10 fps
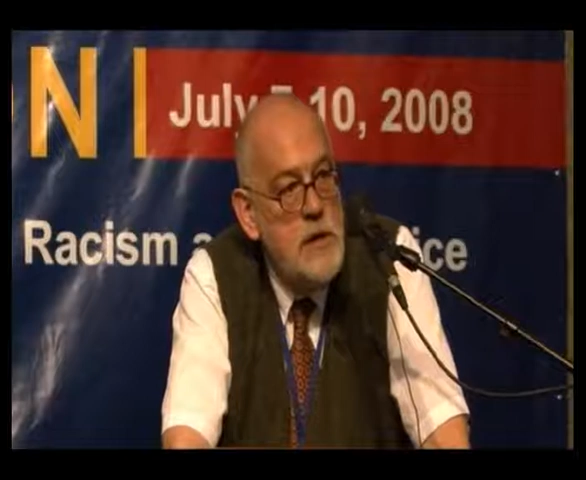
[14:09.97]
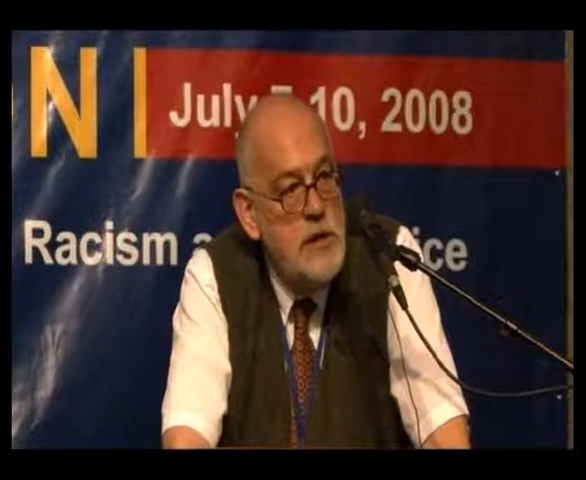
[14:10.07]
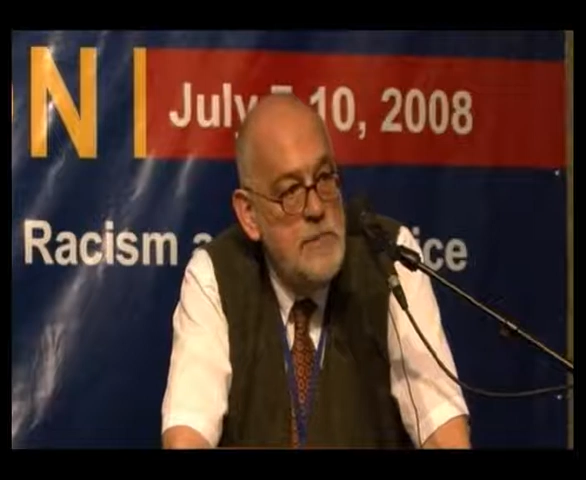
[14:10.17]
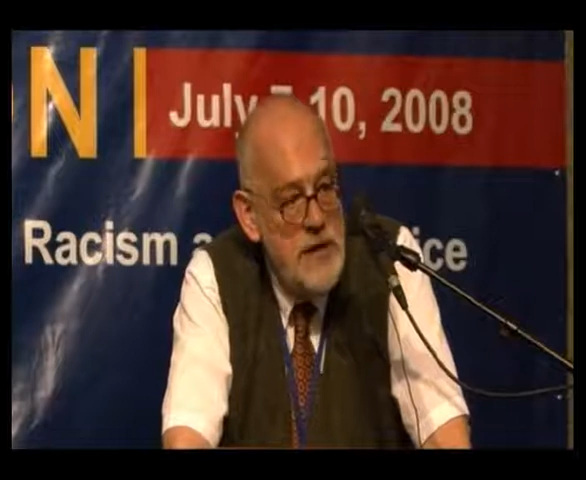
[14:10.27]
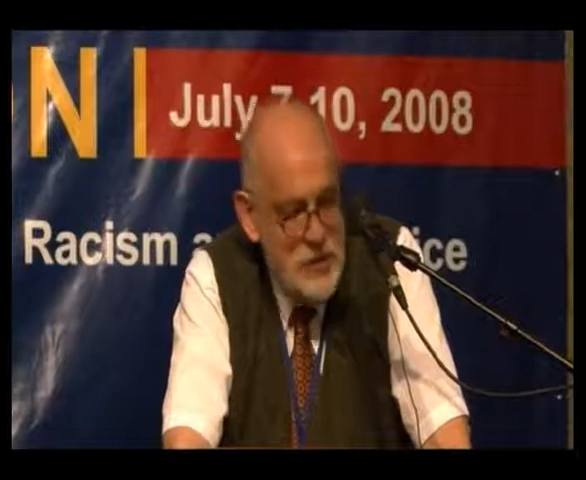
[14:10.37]

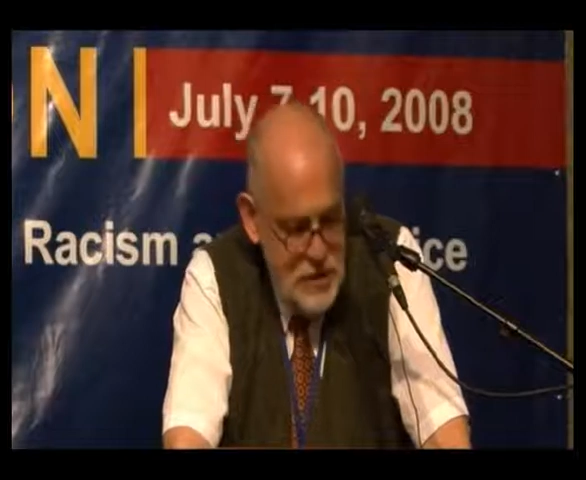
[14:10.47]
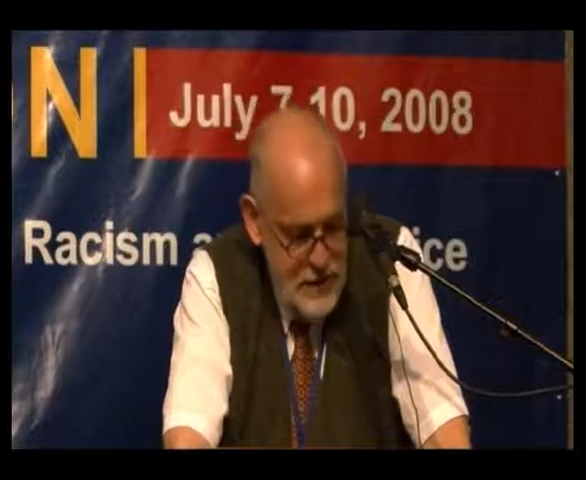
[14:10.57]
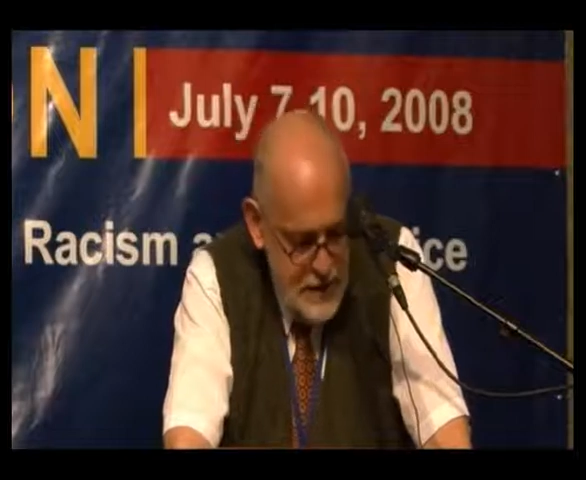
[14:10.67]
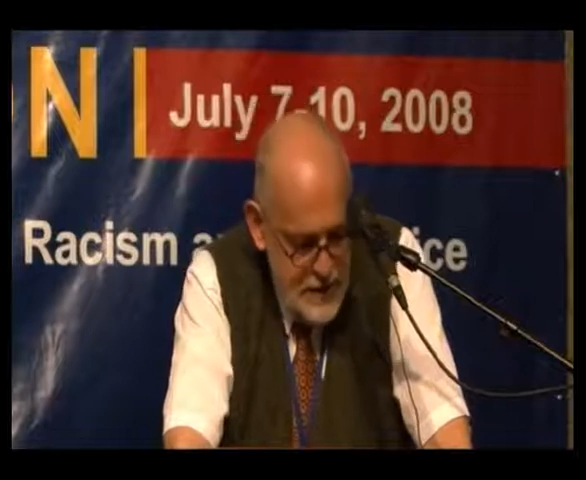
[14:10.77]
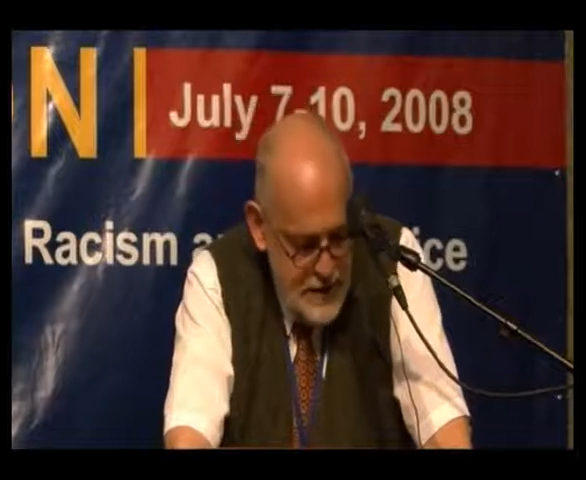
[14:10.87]

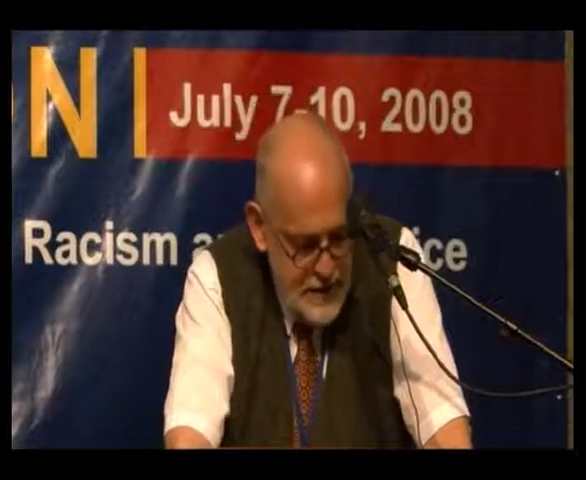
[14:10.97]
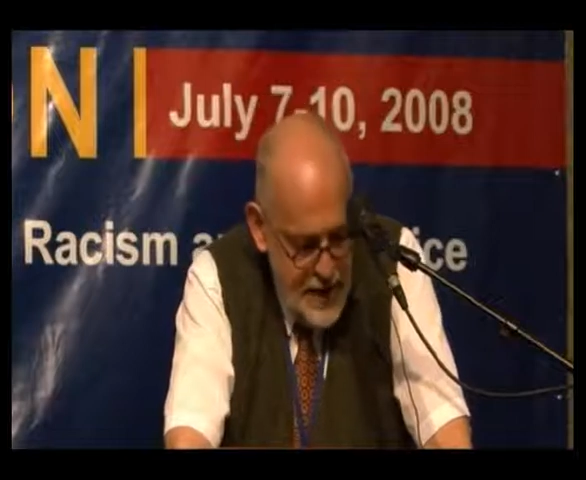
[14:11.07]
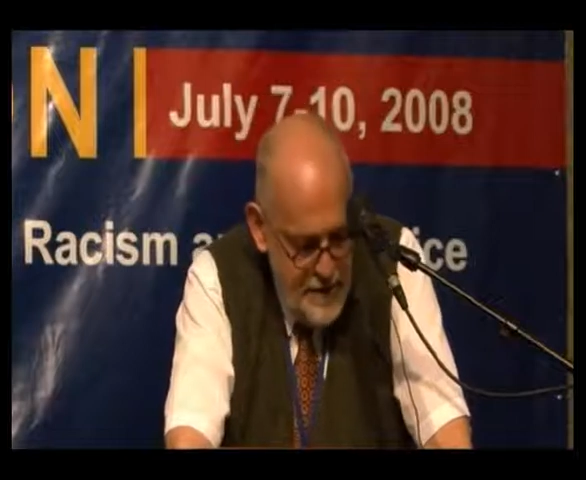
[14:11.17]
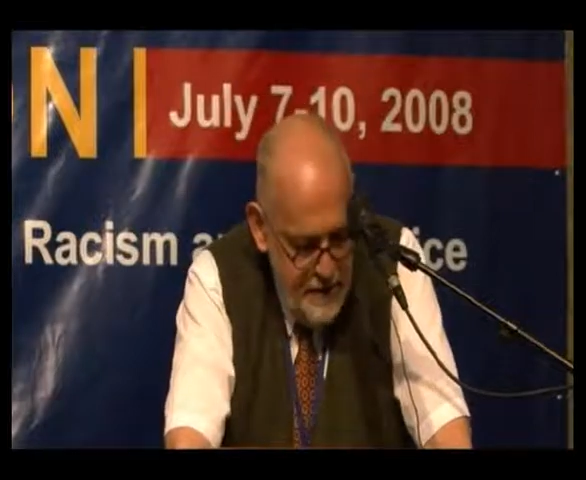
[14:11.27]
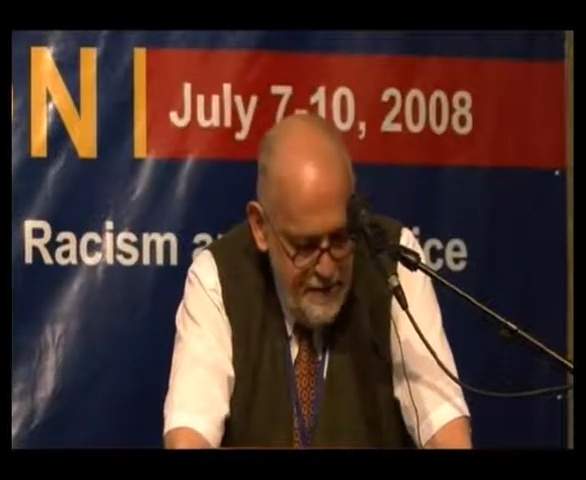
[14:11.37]
especially
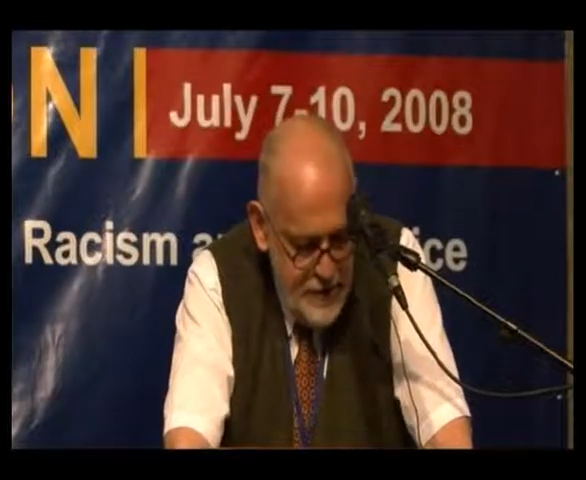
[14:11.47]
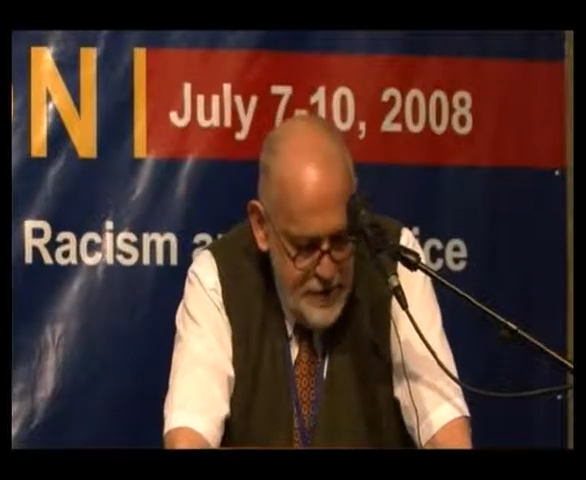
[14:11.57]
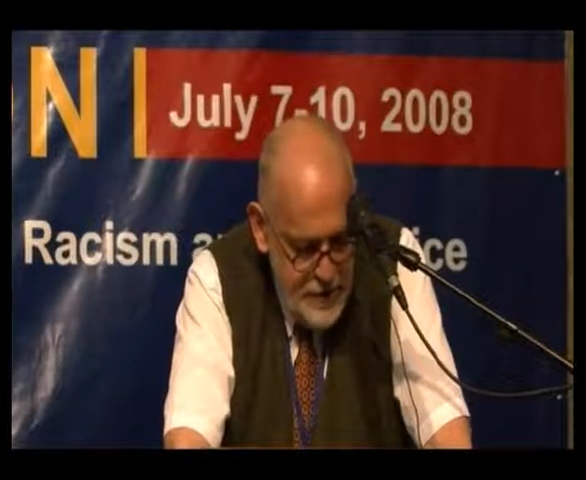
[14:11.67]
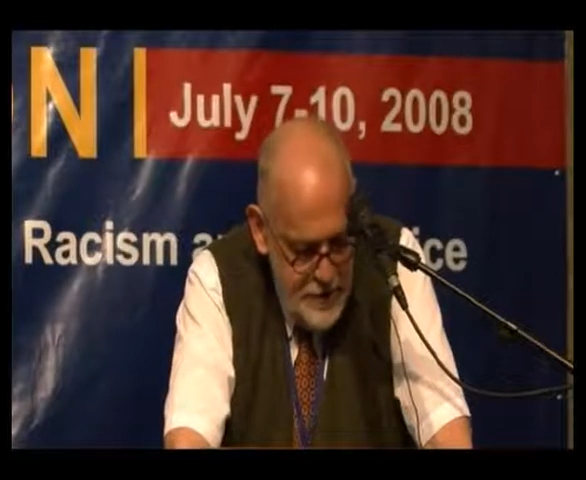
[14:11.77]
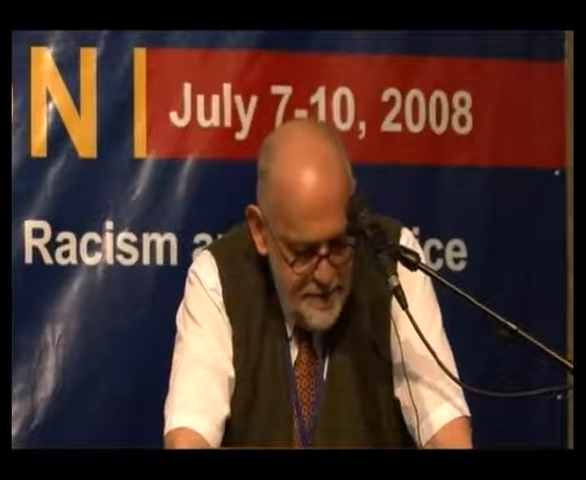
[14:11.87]
Islamic
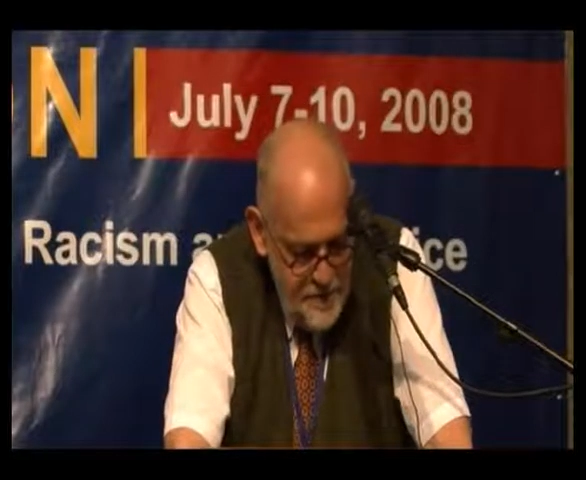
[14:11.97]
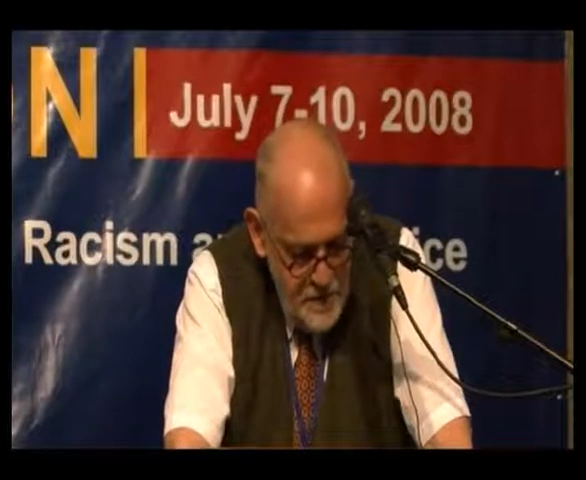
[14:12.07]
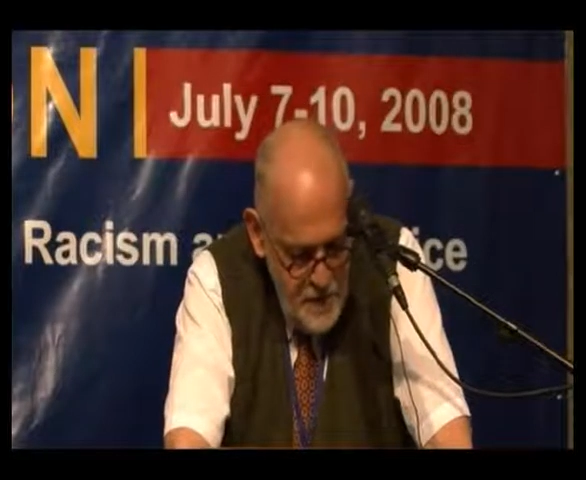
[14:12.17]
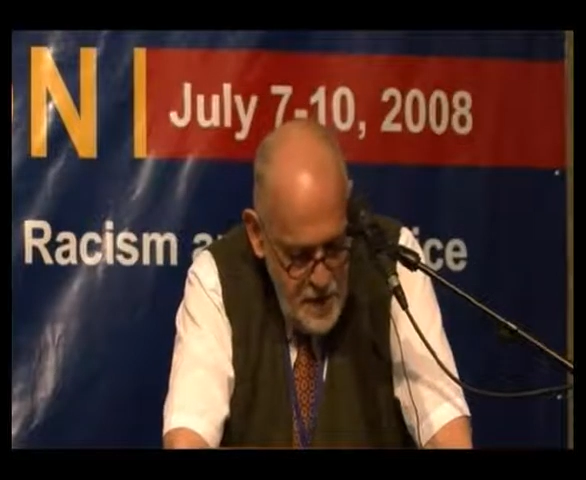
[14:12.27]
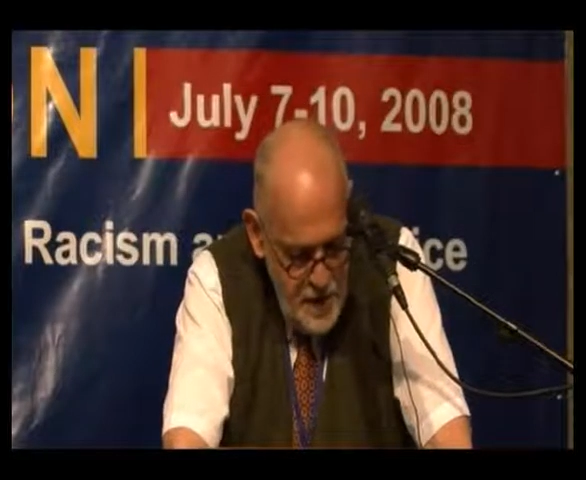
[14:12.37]
fascism,